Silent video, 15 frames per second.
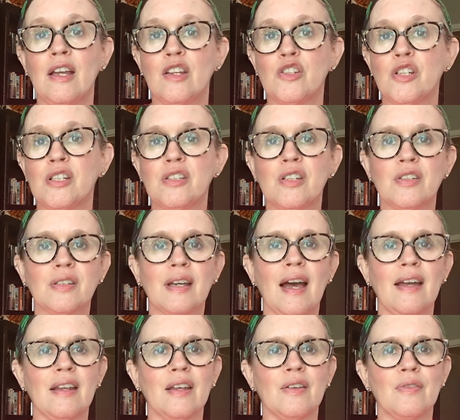she's just
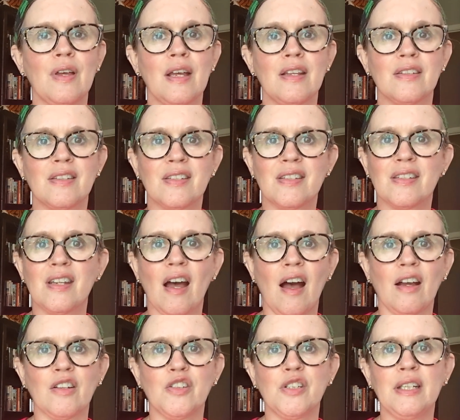kind of
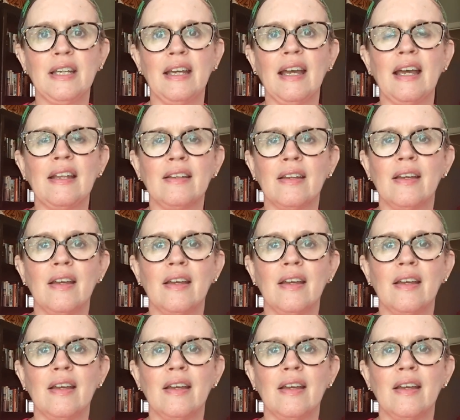stuck she can't